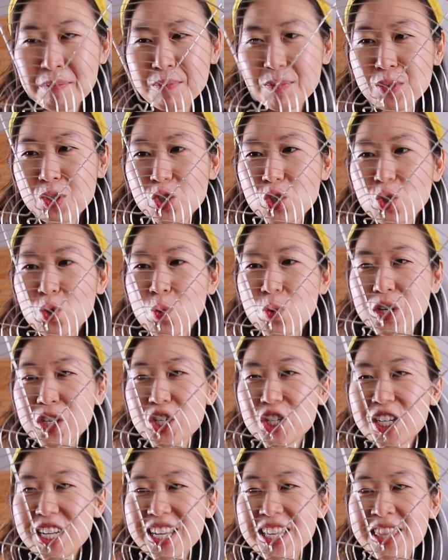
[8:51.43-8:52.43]

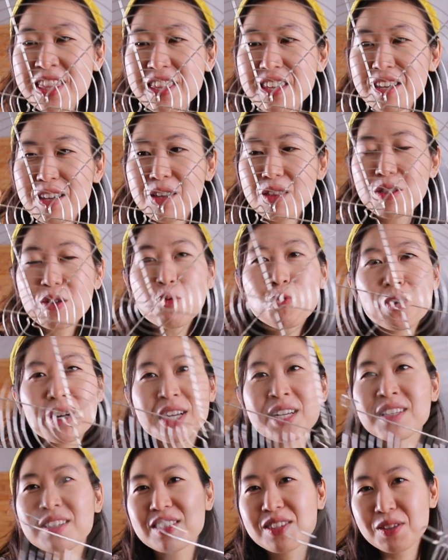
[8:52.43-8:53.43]
squish in the
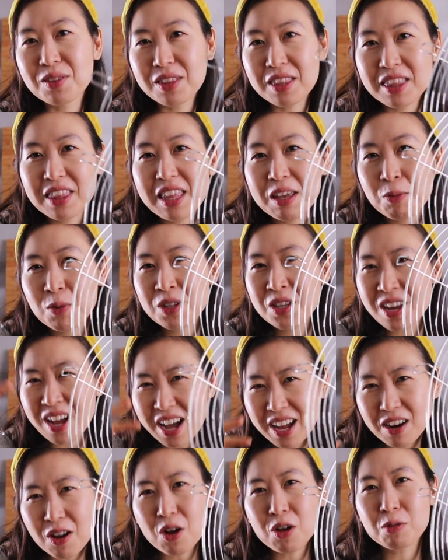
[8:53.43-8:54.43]
rings so they would
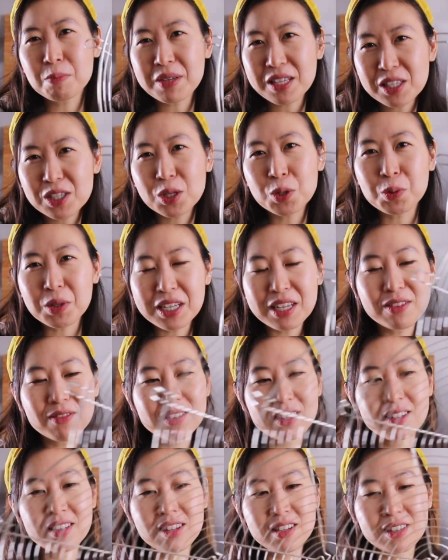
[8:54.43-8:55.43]
not all be so
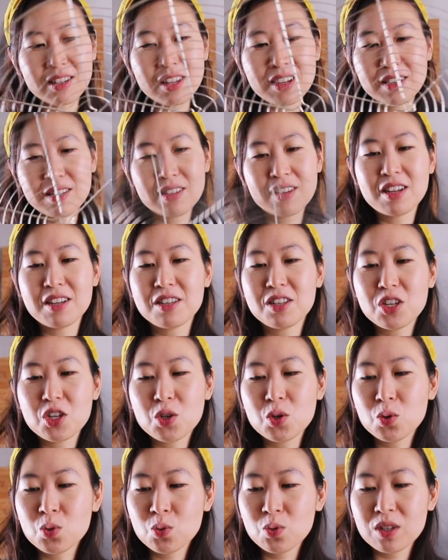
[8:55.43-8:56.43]
even and
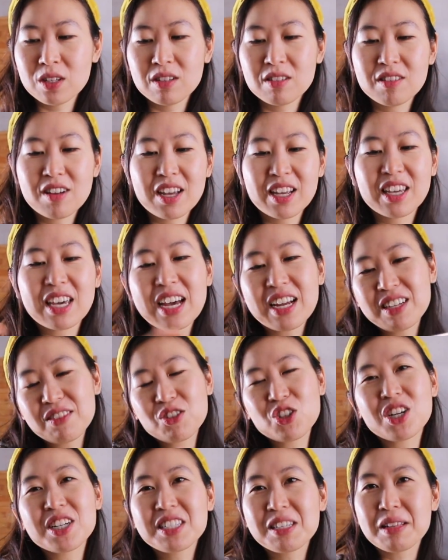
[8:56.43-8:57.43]
new, and I kind of
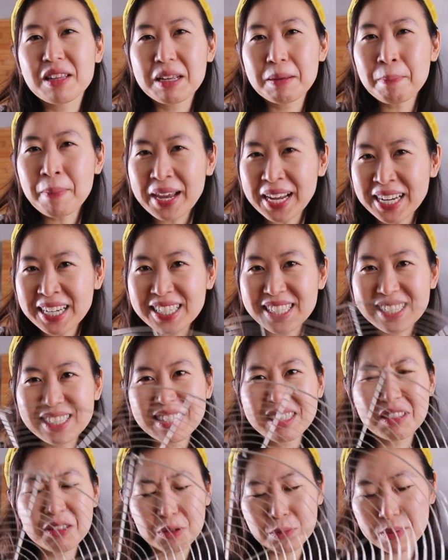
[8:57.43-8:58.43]
tried to like paint it a
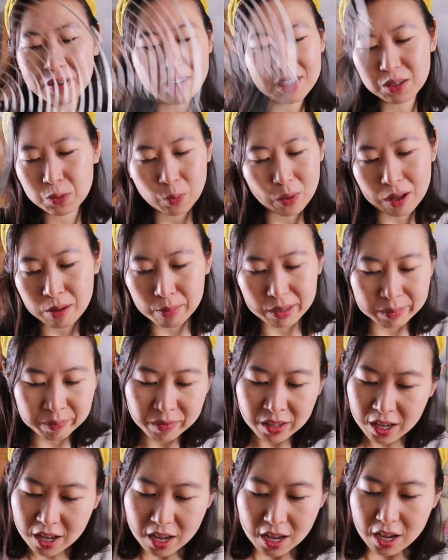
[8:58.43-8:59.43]
little bit as well, but
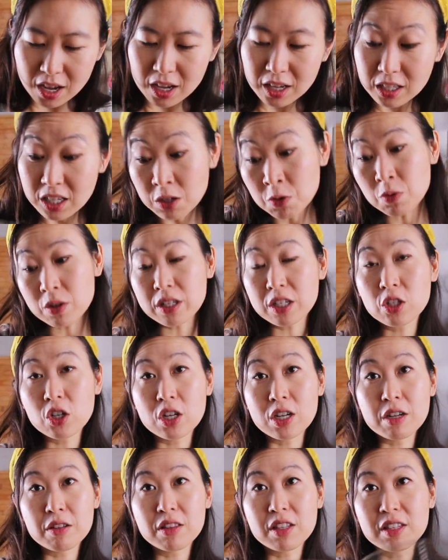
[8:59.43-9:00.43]
it didn't really
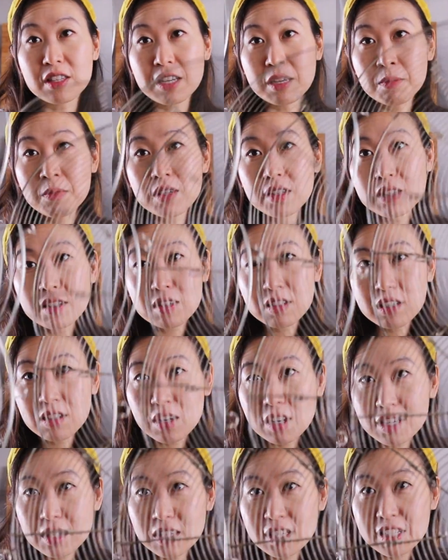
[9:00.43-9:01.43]
turn out the same because you
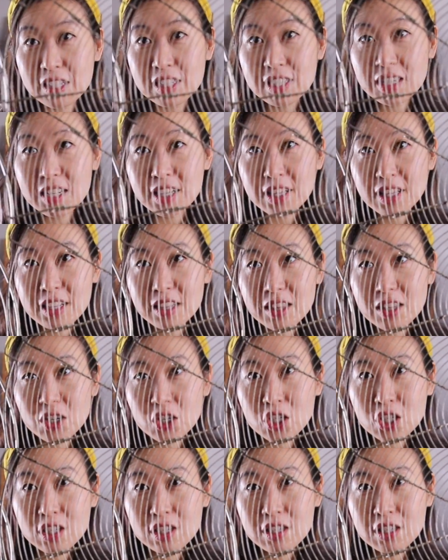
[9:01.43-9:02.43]
guys can see like
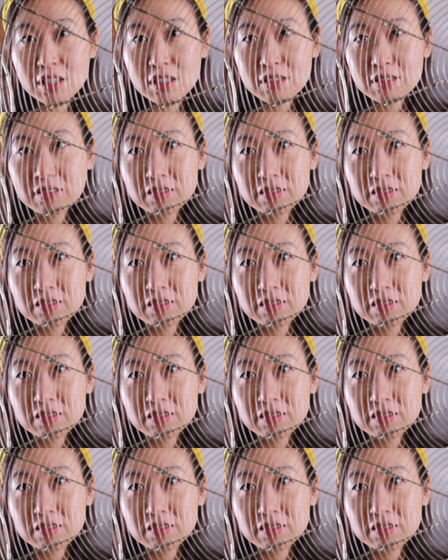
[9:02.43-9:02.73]
there's